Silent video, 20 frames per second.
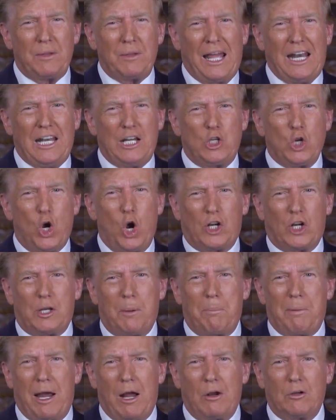and he talked
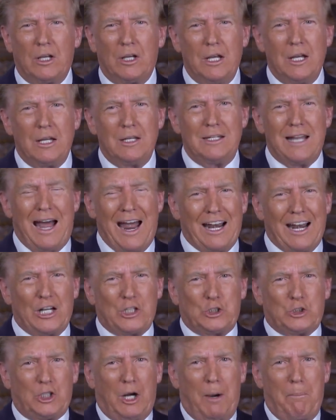about
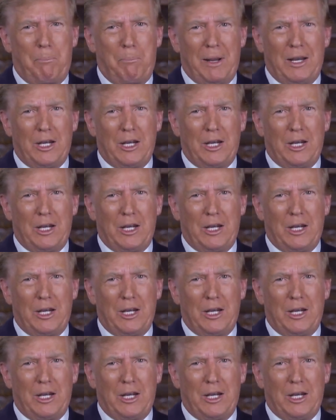Donald Trump